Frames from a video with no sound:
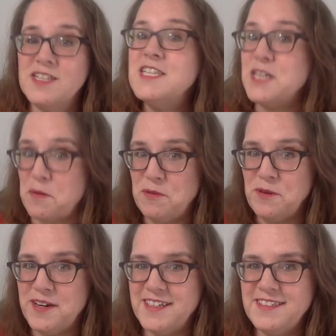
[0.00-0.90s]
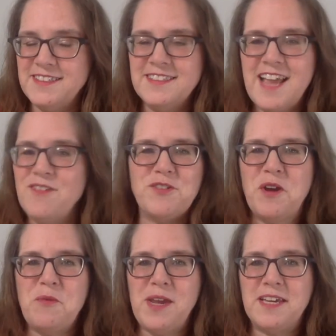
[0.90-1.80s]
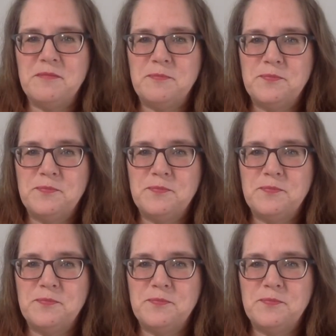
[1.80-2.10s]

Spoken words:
stop learning. Have a great week.